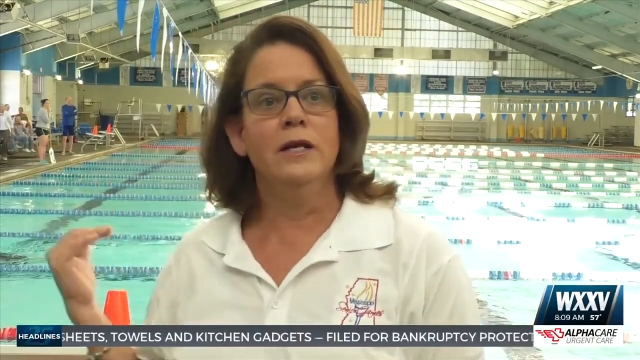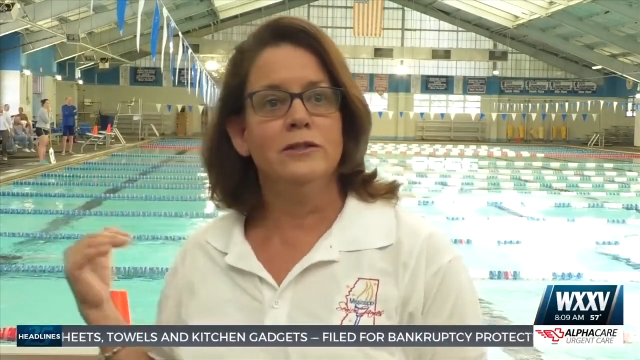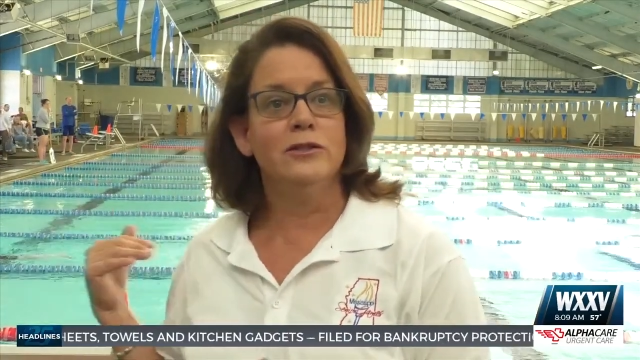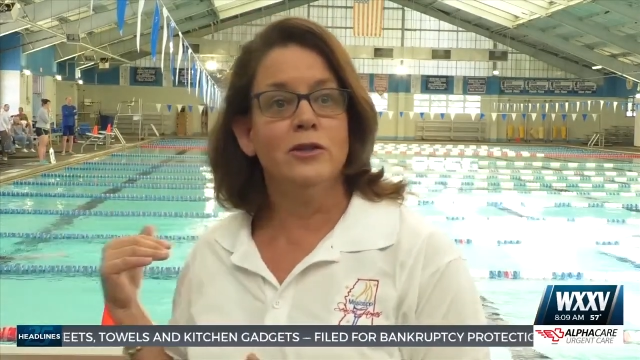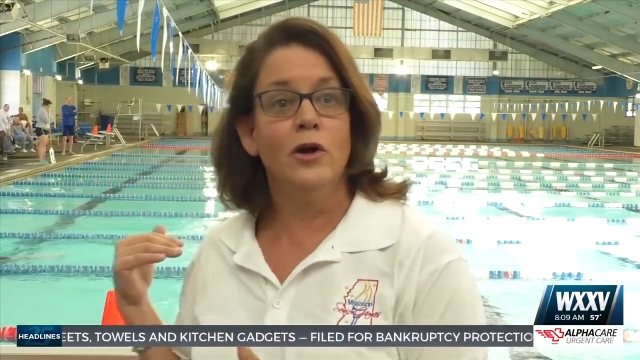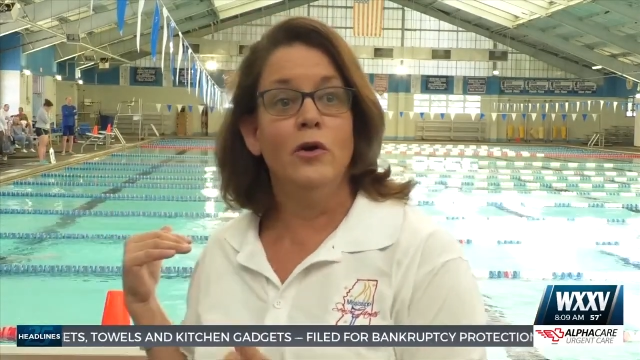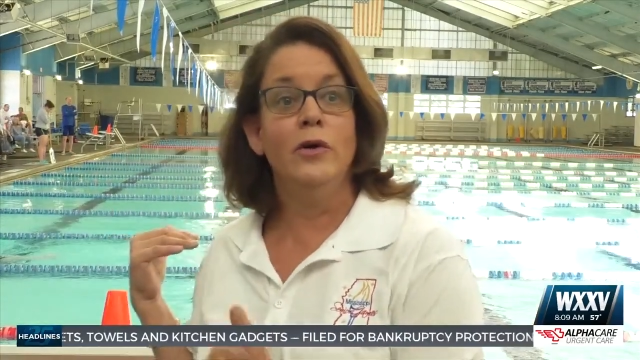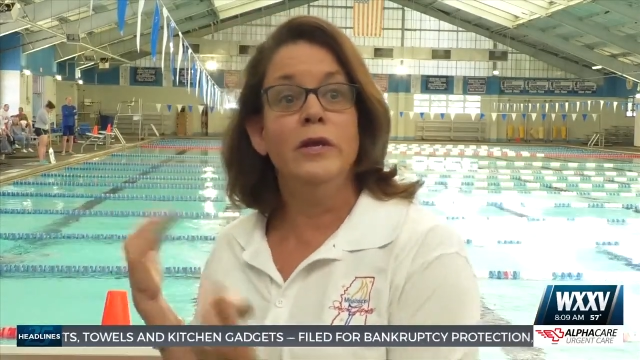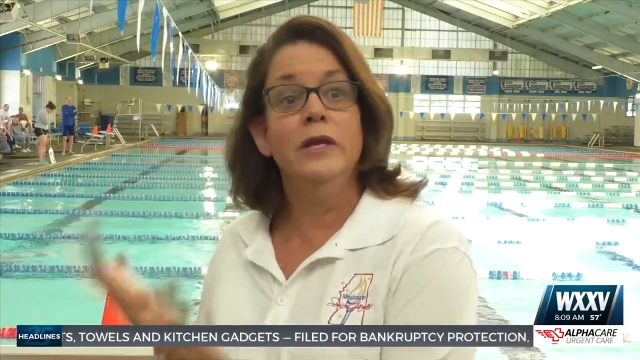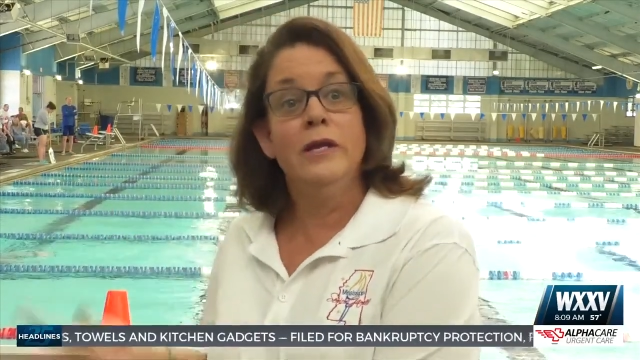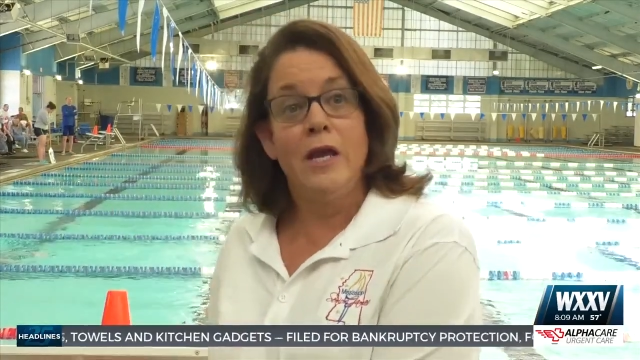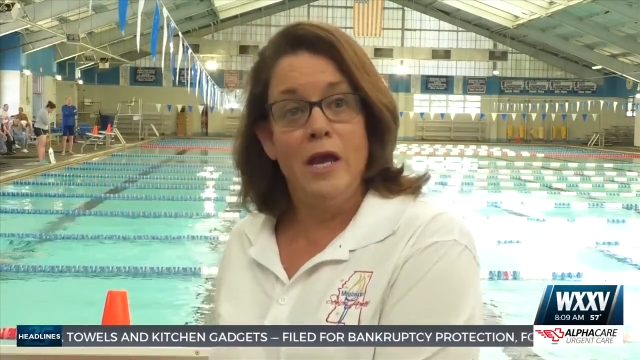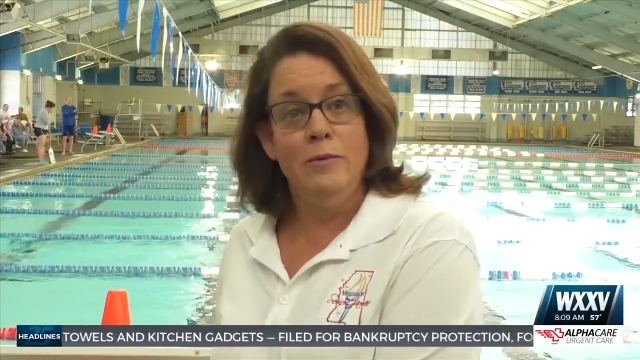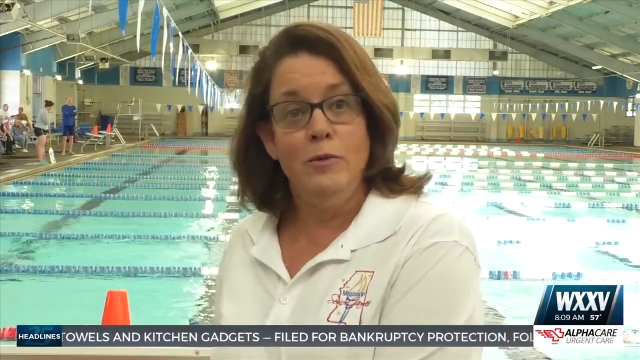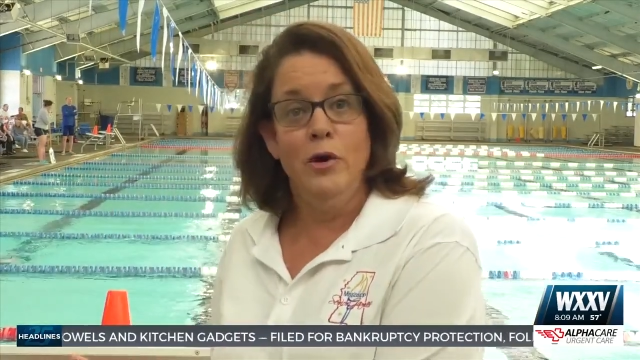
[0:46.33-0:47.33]
and so he
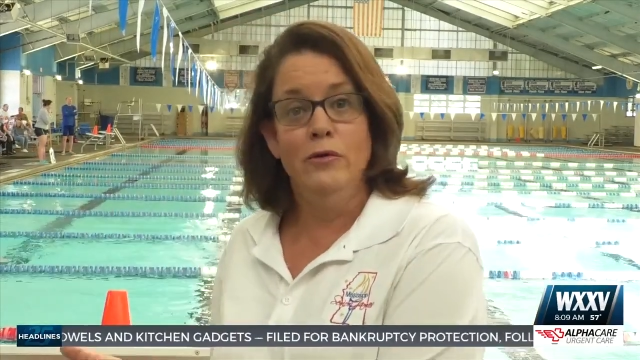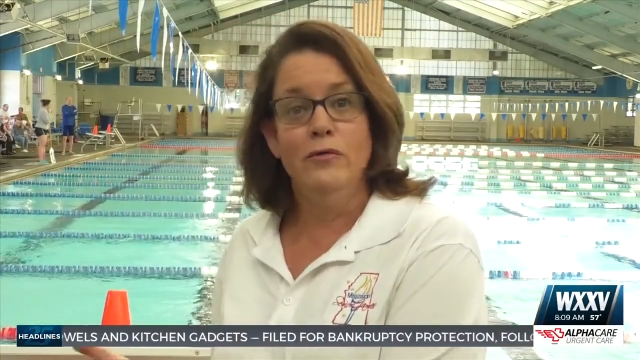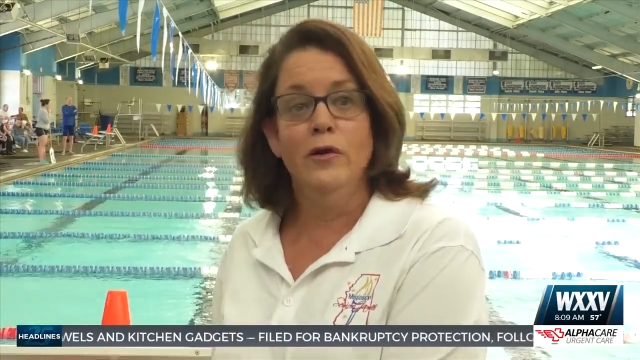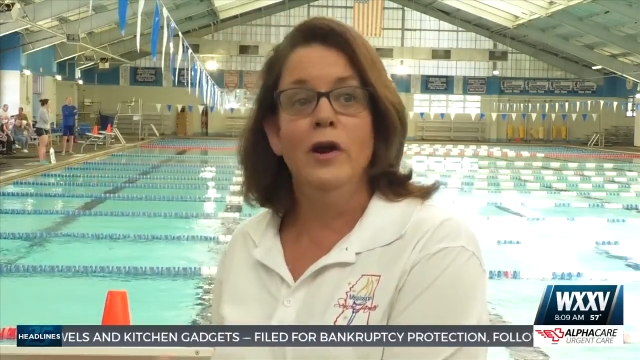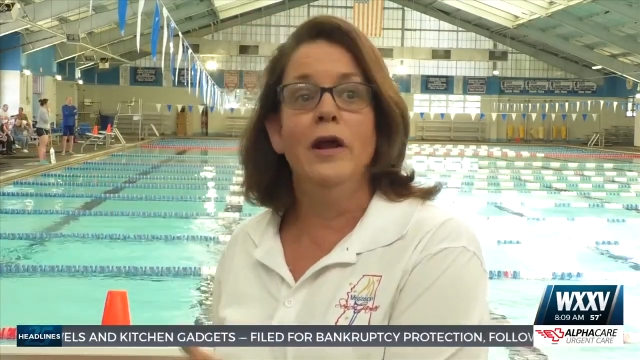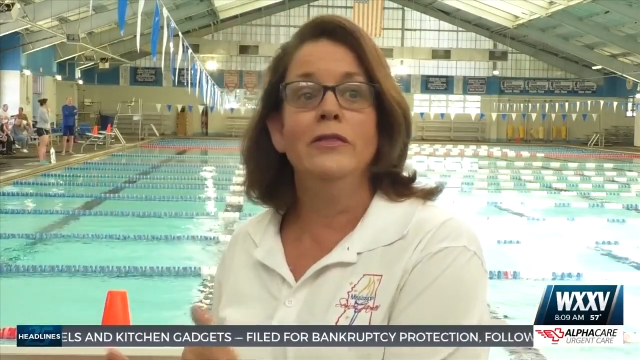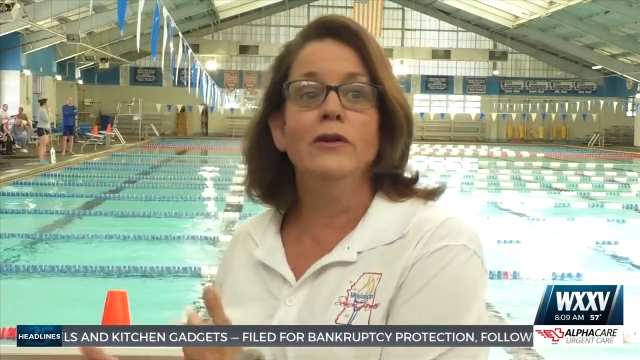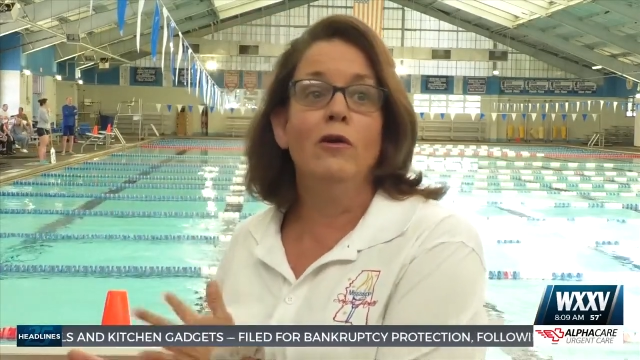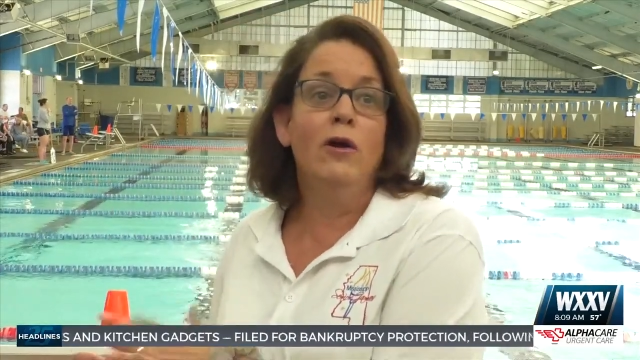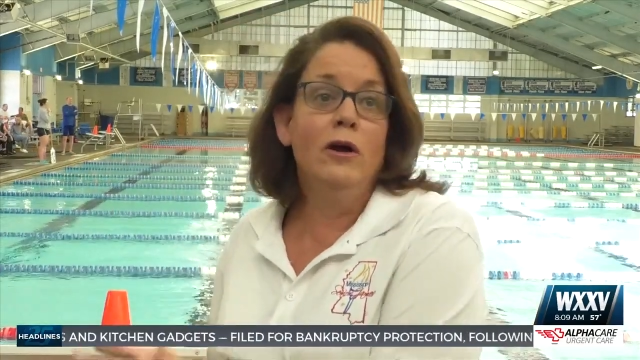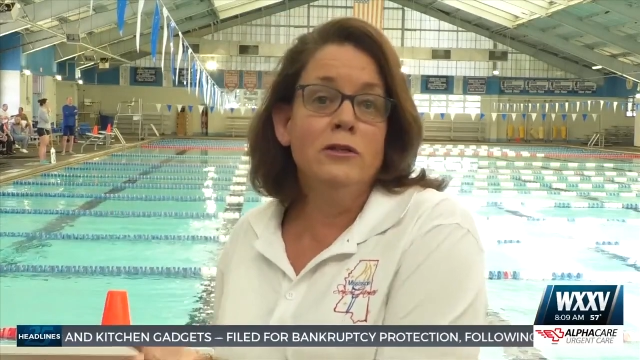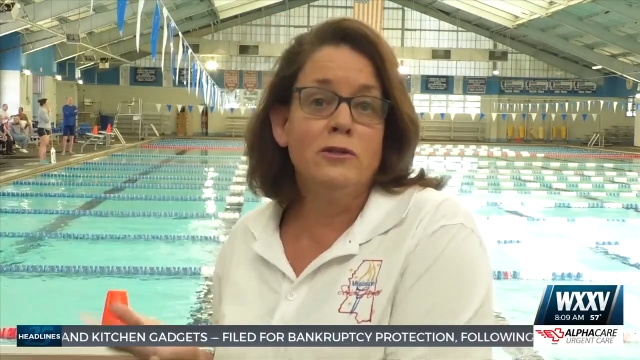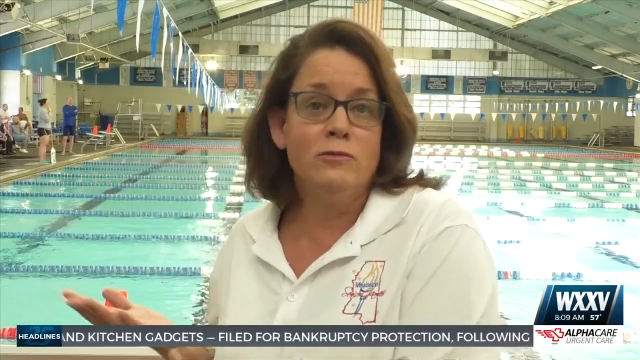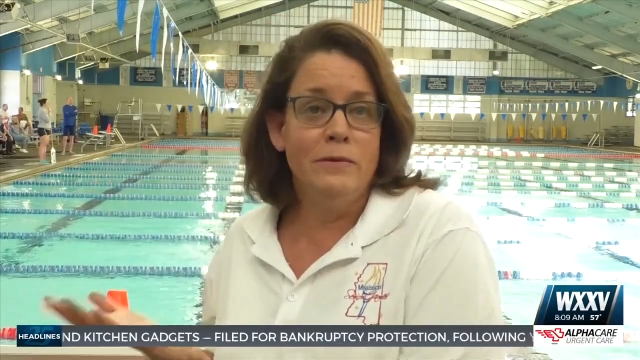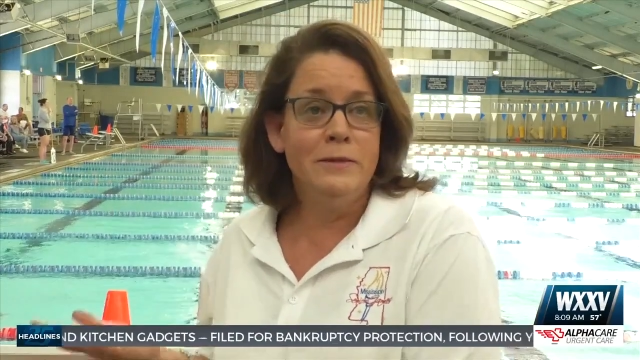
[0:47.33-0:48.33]
came over, and they're
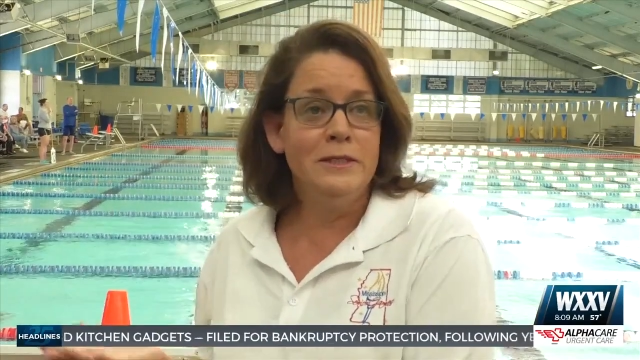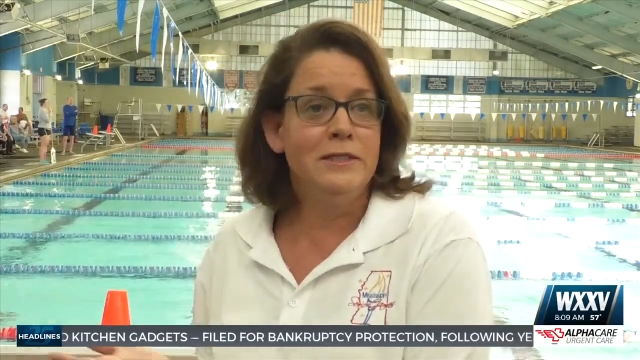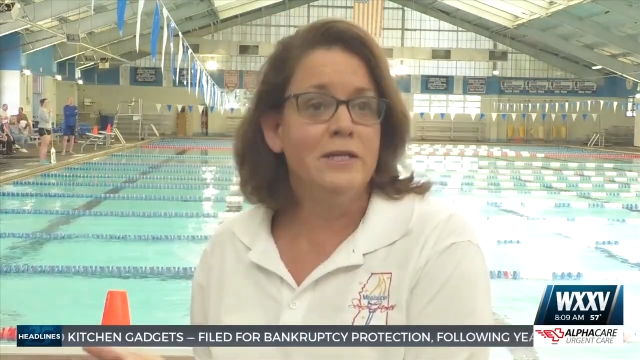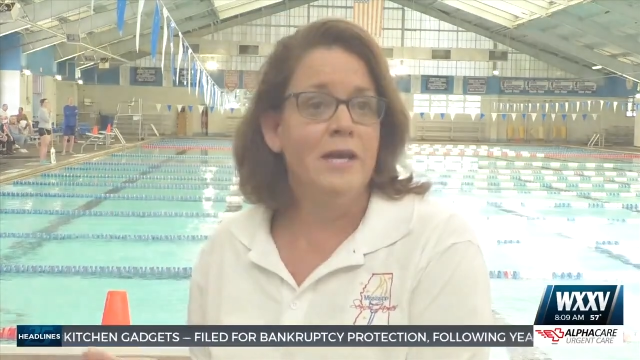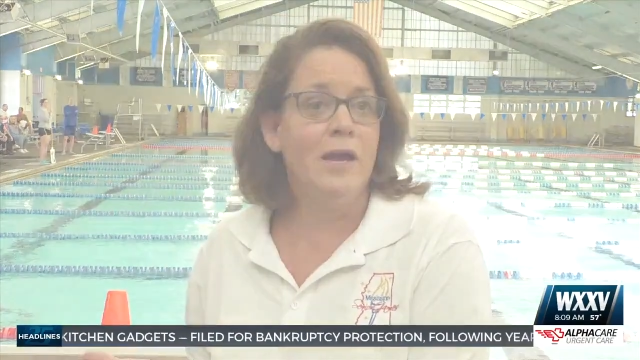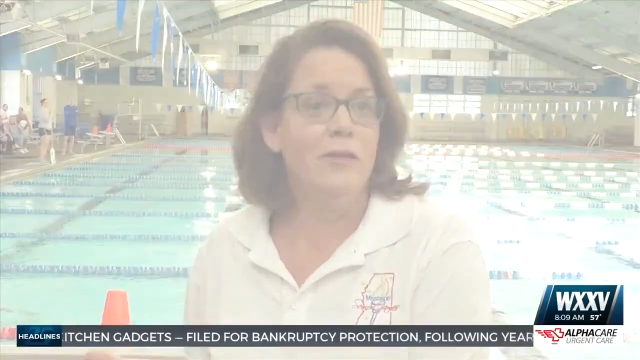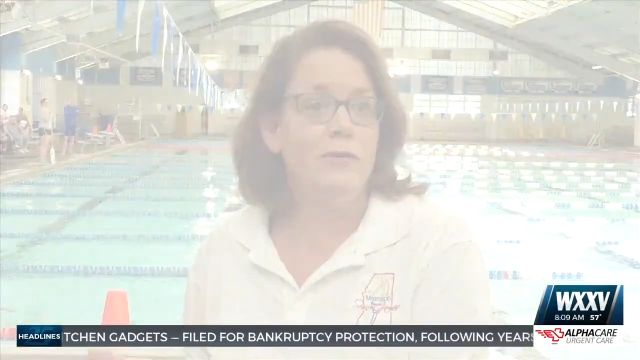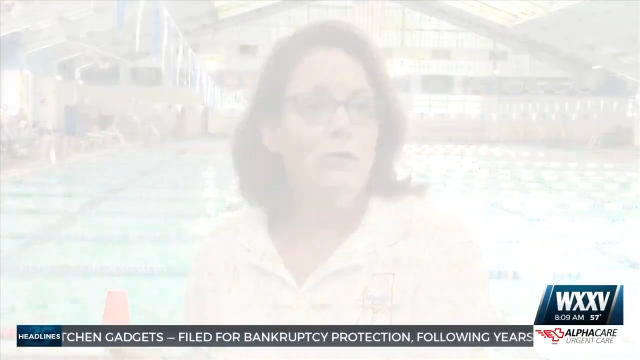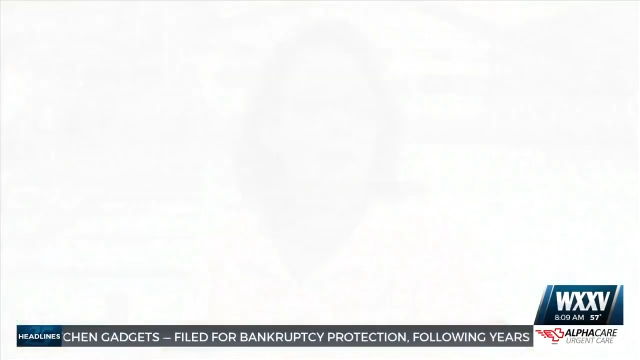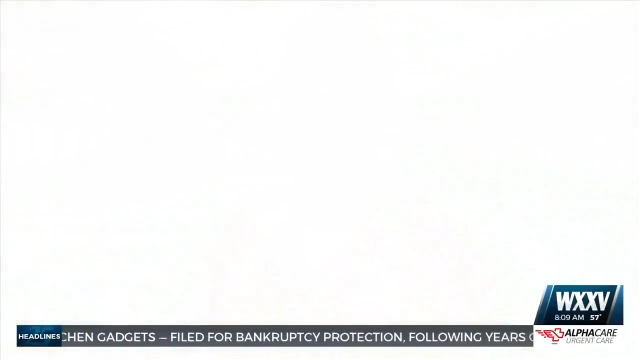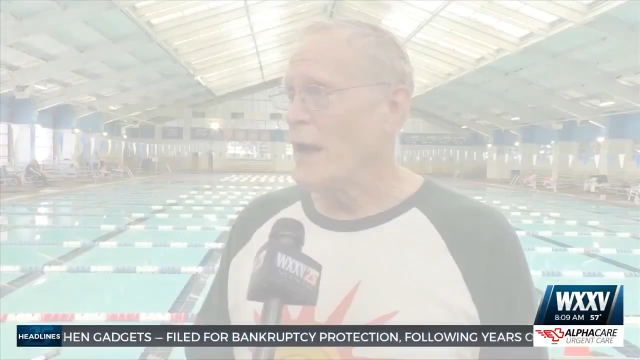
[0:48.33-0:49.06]
all swimming together.